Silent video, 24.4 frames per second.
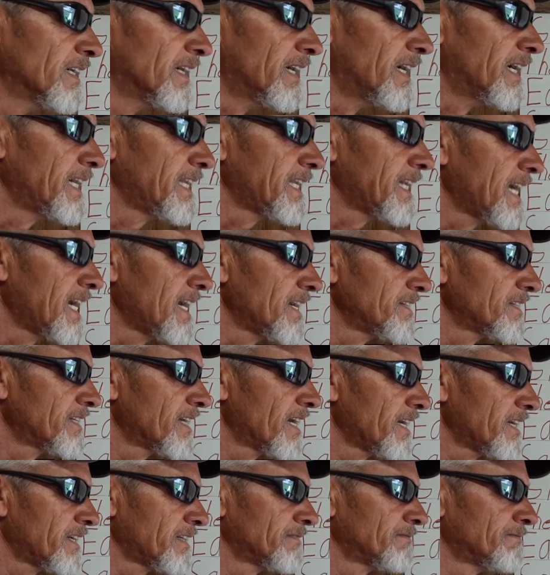Anyhow, you
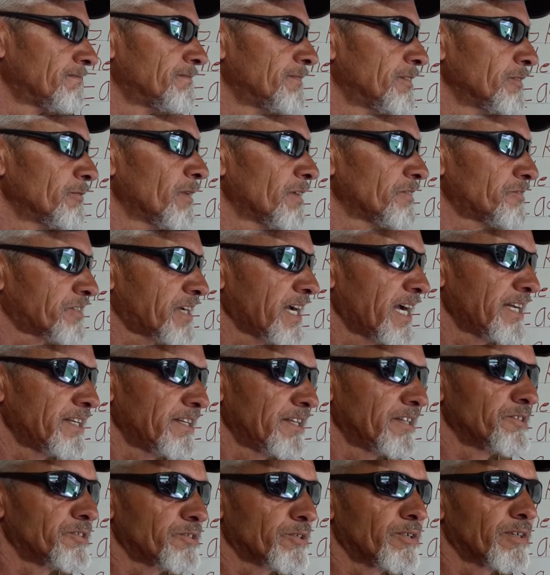got to do what you can
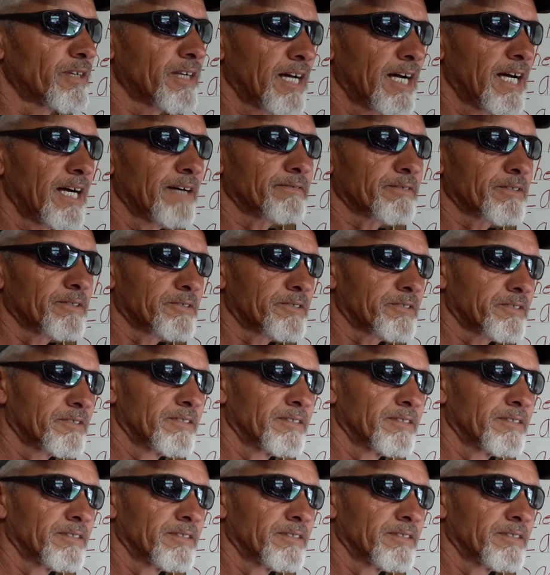to enjoy life because,